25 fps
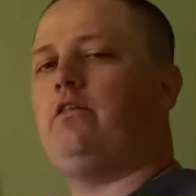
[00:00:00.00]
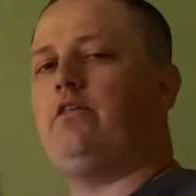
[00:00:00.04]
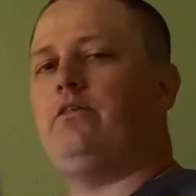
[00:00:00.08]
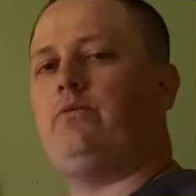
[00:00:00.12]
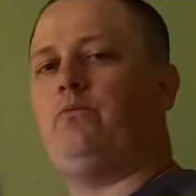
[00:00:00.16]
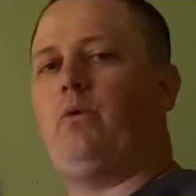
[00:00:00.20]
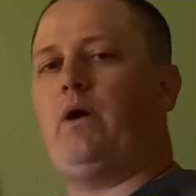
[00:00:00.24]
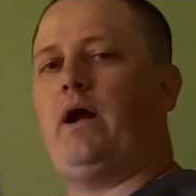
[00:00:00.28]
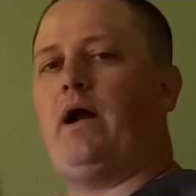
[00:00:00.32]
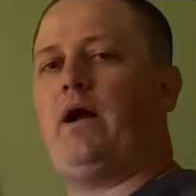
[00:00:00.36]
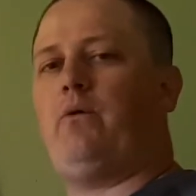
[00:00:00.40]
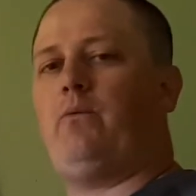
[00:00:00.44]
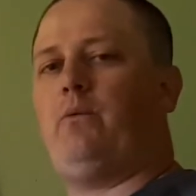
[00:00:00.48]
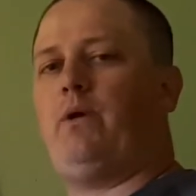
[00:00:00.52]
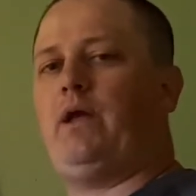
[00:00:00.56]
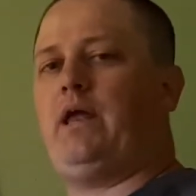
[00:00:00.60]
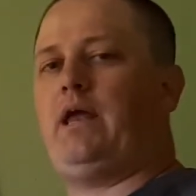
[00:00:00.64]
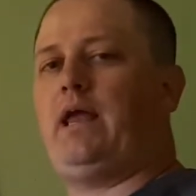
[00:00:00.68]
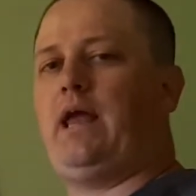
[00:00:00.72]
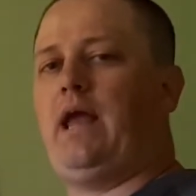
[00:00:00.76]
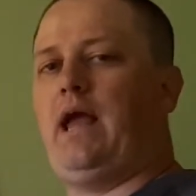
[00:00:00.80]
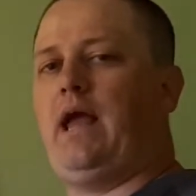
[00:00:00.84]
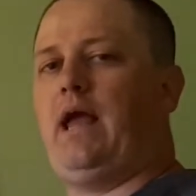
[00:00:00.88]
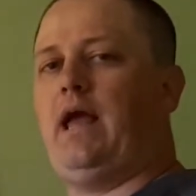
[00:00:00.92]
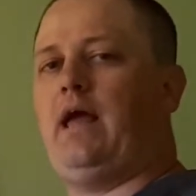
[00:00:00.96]
where we
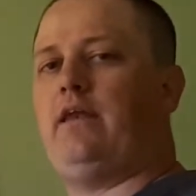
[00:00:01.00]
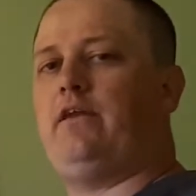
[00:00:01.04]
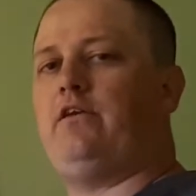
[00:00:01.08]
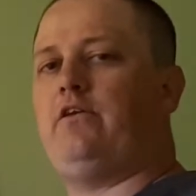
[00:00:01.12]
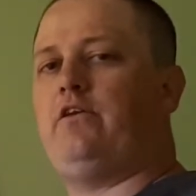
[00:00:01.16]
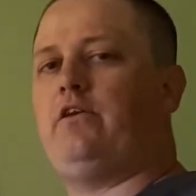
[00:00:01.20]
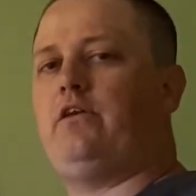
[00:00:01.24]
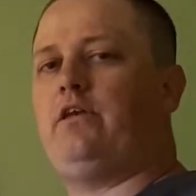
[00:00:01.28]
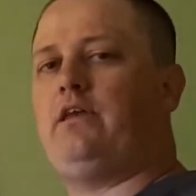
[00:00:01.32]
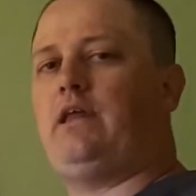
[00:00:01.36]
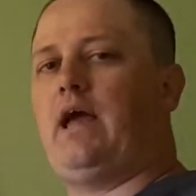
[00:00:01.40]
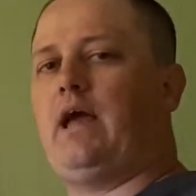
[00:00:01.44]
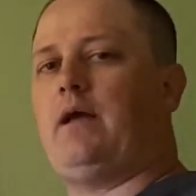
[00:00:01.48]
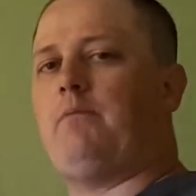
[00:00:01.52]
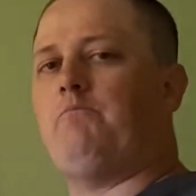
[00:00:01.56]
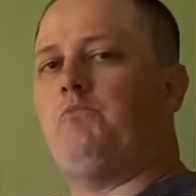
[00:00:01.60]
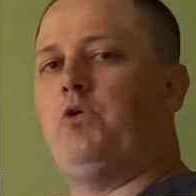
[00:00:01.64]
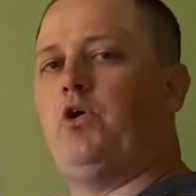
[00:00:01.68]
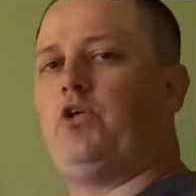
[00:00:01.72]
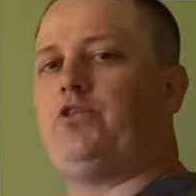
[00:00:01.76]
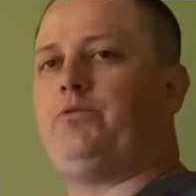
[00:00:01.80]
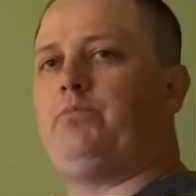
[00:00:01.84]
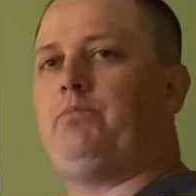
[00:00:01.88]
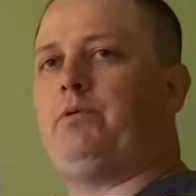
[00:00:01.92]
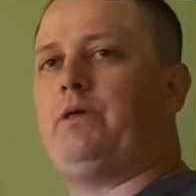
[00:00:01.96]
can take
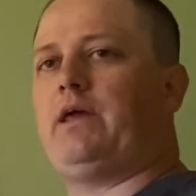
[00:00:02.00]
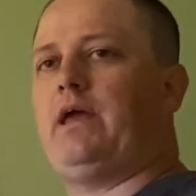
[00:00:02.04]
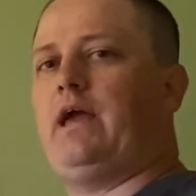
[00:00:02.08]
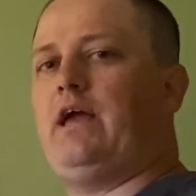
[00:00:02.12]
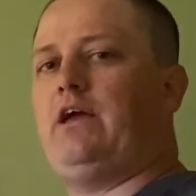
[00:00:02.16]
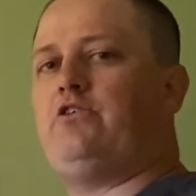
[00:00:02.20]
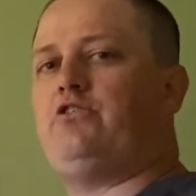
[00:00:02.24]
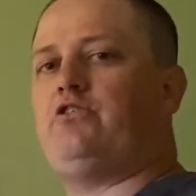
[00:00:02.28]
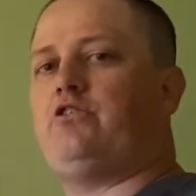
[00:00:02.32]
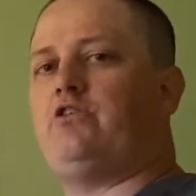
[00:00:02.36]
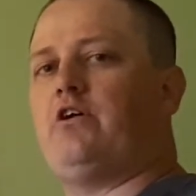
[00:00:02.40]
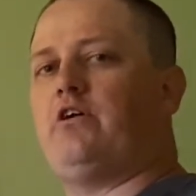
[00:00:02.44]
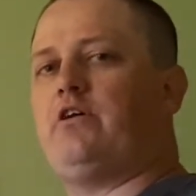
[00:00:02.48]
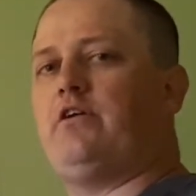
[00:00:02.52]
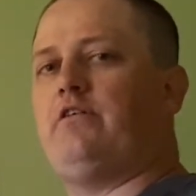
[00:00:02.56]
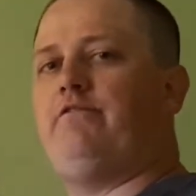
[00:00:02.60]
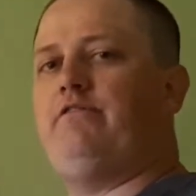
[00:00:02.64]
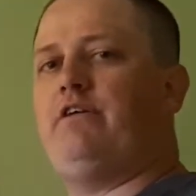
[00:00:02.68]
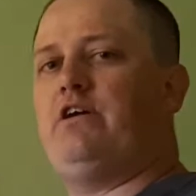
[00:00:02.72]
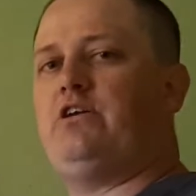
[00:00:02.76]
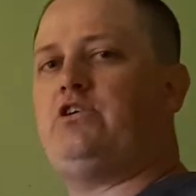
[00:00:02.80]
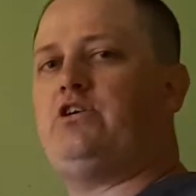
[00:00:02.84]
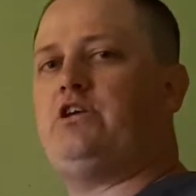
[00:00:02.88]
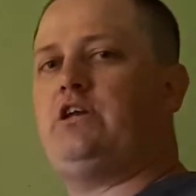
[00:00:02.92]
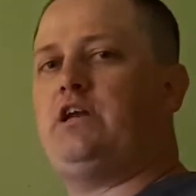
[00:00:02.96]
multiplication or
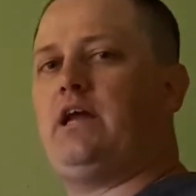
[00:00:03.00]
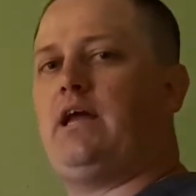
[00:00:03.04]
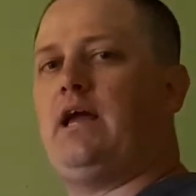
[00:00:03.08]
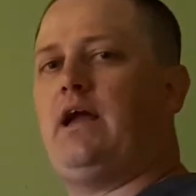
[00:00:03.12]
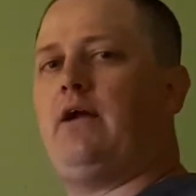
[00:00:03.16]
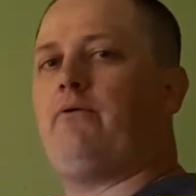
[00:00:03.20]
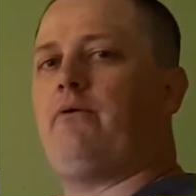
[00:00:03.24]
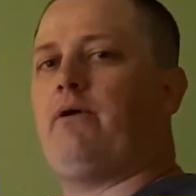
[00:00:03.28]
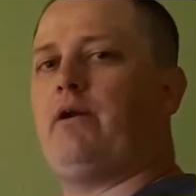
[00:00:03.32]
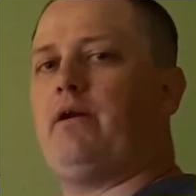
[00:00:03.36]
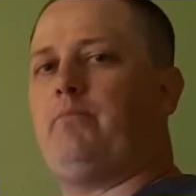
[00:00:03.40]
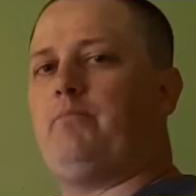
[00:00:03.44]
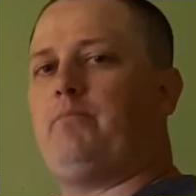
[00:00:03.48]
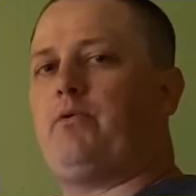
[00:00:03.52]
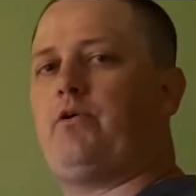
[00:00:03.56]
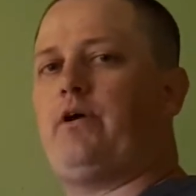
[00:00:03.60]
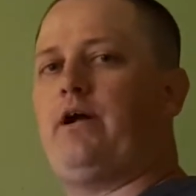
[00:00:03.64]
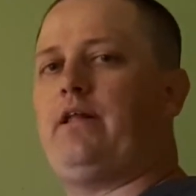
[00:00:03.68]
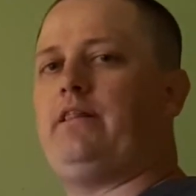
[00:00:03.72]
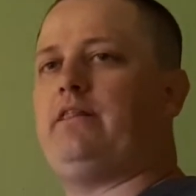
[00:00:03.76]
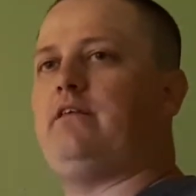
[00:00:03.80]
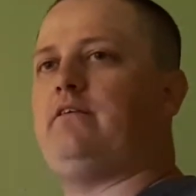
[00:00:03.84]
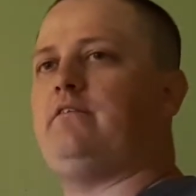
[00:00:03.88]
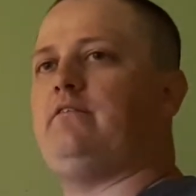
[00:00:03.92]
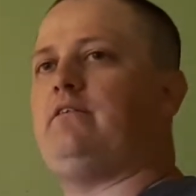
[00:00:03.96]
division to get rid of
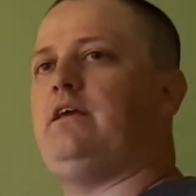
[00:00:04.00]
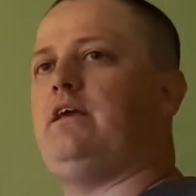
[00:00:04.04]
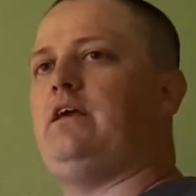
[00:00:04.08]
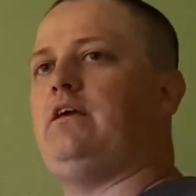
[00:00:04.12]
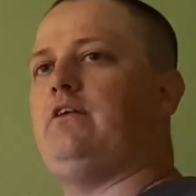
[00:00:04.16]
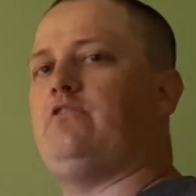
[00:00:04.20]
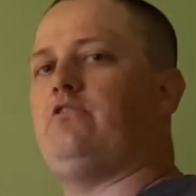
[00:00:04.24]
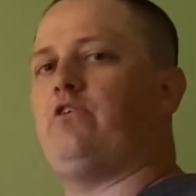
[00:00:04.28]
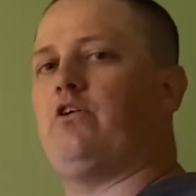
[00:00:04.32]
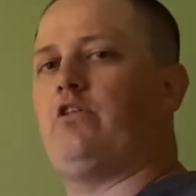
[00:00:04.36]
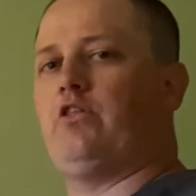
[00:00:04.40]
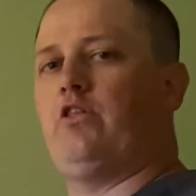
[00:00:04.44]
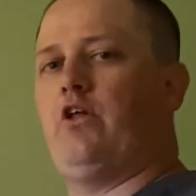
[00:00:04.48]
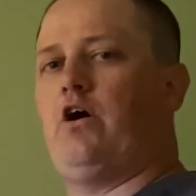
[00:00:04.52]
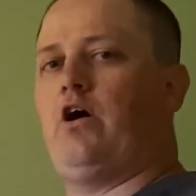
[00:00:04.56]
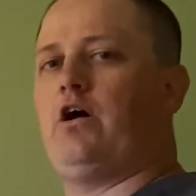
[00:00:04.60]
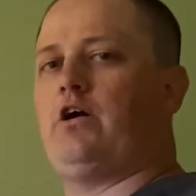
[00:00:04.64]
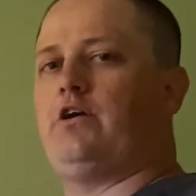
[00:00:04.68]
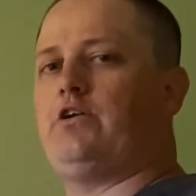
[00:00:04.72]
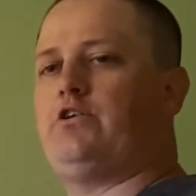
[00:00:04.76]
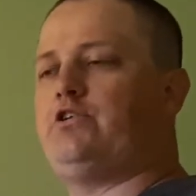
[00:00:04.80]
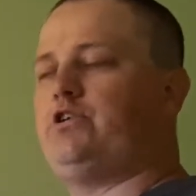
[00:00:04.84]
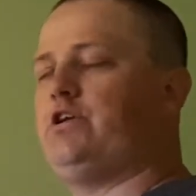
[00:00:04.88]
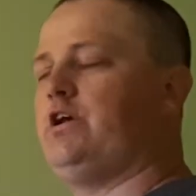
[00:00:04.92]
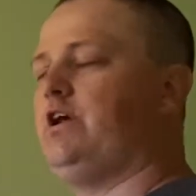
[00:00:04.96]
parentheses or
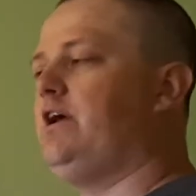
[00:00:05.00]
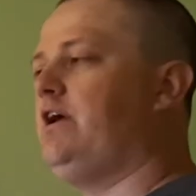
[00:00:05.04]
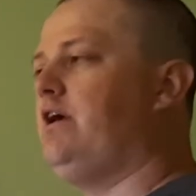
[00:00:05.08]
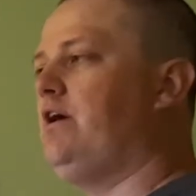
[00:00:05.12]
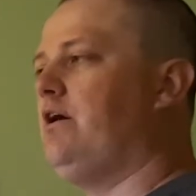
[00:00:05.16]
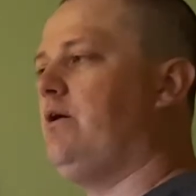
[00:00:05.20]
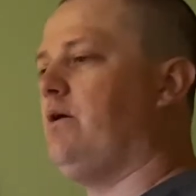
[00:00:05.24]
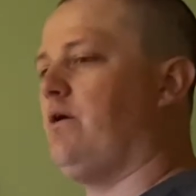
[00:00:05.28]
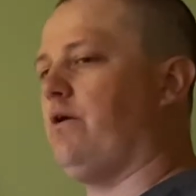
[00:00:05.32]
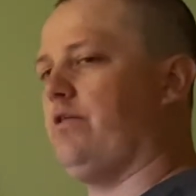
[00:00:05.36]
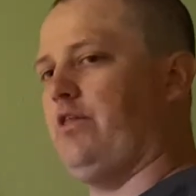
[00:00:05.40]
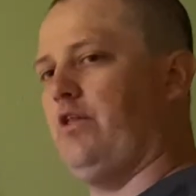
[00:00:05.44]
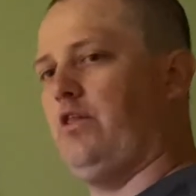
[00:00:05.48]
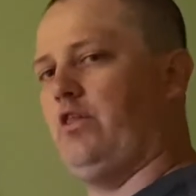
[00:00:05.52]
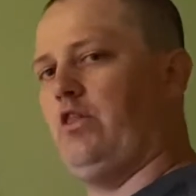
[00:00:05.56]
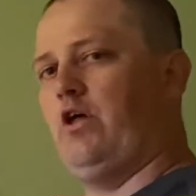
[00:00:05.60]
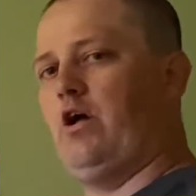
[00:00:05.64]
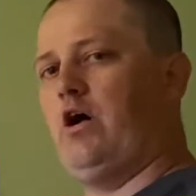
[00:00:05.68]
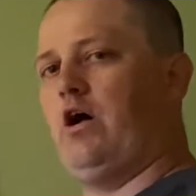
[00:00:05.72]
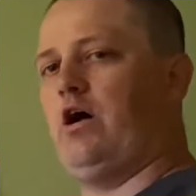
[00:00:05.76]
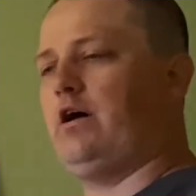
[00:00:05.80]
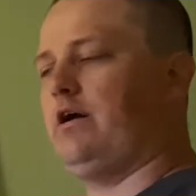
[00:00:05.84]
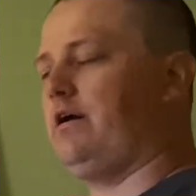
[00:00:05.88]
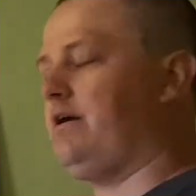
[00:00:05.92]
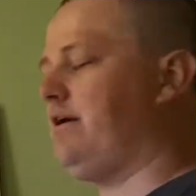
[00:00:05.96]
large or the
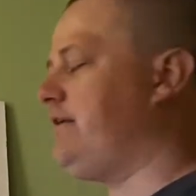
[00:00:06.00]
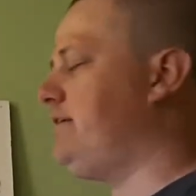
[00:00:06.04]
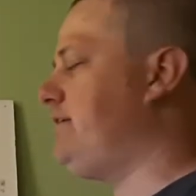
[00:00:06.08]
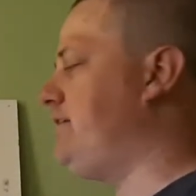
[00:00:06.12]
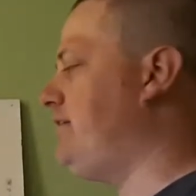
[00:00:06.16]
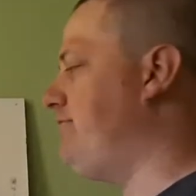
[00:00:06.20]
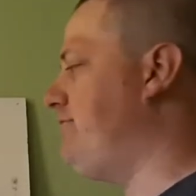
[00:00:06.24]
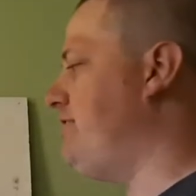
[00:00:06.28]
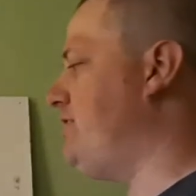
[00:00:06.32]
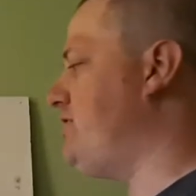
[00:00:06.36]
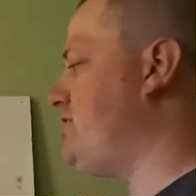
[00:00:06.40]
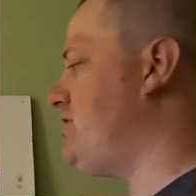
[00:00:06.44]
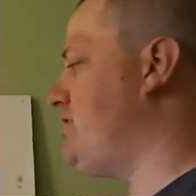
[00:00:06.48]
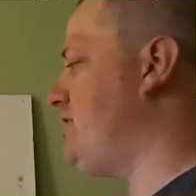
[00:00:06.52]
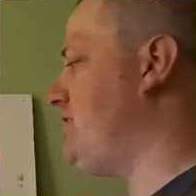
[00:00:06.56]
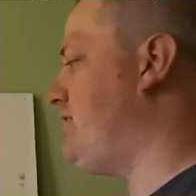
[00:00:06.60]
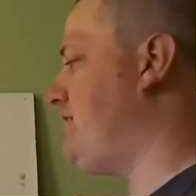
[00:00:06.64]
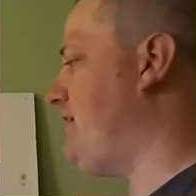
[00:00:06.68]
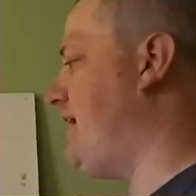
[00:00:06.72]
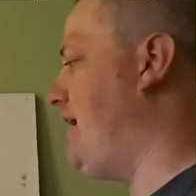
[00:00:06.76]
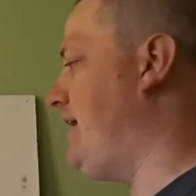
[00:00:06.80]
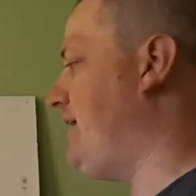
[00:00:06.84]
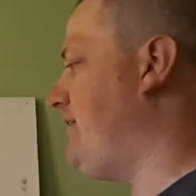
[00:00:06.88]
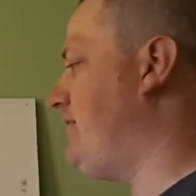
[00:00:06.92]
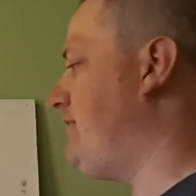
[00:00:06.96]
long division
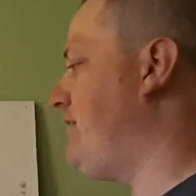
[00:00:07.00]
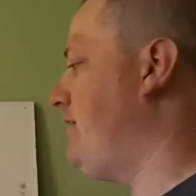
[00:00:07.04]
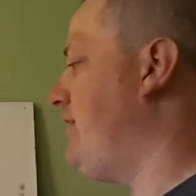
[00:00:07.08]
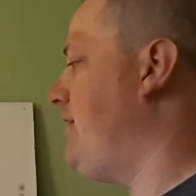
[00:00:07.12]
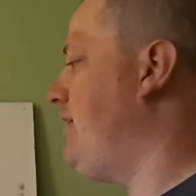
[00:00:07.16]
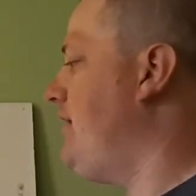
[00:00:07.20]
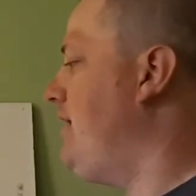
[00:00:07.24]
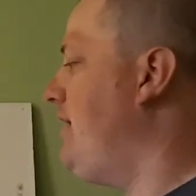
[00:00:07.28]
signs.